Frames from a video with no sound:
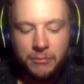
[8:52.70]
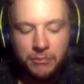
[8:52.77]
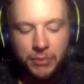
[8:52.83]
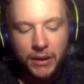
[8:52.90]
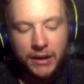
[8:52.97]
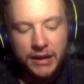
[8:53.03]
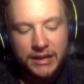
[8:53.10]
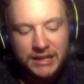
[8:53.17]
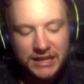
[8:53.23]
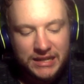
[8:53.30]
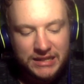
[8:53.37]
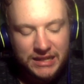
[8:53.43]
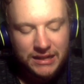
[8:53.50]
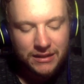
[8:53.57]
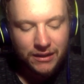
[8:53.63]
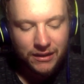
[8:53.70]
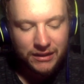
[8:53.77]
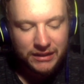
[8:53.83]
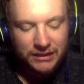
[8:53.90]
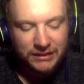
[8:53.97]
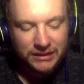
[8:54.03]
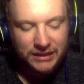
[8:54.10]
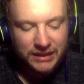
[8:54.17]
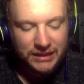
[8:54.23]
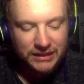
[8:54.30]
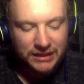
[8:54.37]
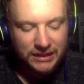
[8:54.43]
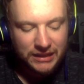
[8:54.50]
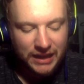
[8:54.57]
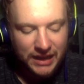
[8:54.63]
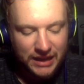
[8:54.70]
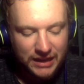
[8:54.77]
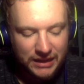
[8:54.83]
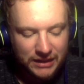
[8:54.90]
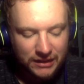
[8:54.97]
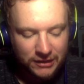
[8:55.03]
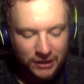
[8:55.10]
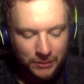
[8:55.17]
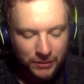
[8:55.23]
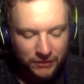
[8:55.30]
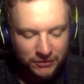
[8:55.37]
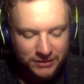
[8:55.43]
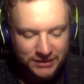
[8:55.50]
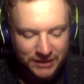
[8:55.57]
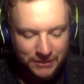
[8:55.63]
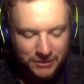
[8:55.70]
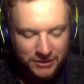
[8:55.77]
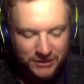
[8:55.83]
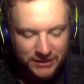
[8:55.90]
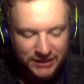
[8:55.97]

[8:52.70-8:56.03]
But he did he he had a couple of receptions.